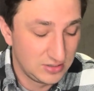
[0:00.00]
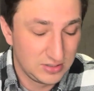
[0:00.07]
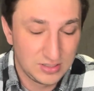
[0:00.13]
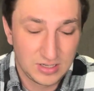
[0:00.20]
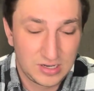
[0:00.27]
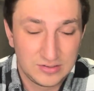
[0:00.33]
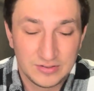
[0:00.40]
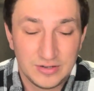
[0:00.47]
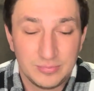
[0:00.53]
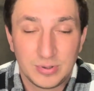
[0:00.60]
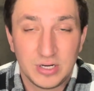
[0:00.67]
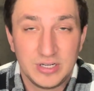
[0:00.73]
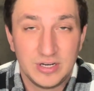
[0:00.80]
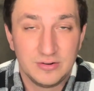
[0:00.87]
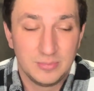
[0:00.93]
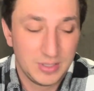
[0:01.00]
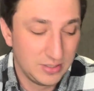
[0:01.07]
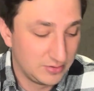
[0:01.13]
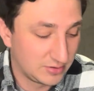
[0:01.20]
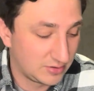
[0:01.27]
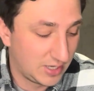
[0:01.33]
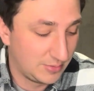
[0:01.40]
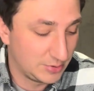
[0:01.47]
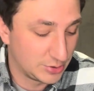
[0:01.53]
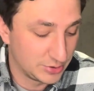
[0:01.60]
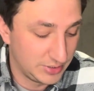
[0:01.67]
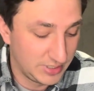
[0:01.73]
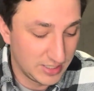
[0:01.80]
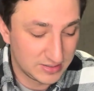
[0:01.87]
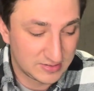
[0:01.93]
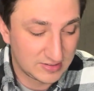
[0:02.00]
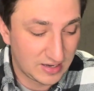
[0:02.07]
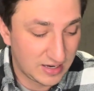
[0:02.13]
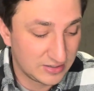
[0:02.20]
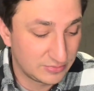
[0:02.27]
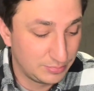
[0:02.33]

I'll probably never be able to climb a tree that size.